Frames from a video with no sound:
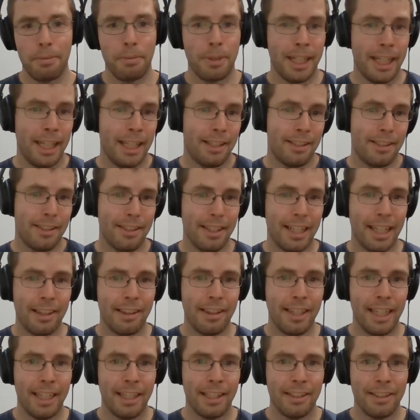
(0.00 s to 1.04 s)
why I
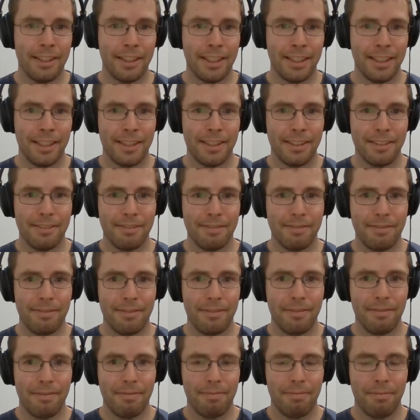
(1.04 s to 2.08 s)
think
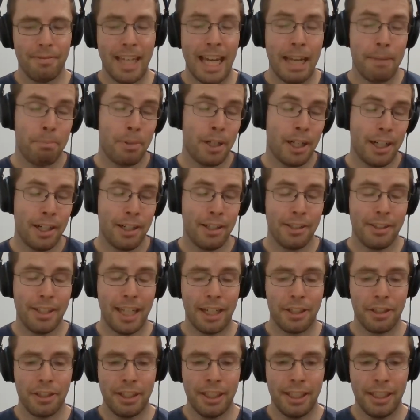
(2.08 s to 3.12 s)
that part is
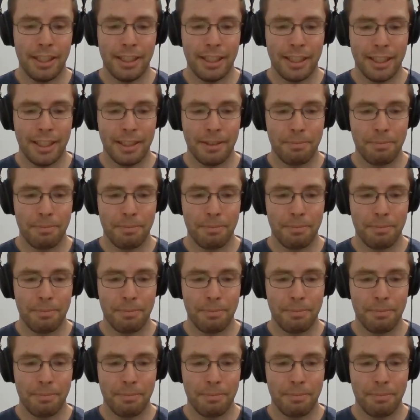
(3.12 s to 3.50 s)
actually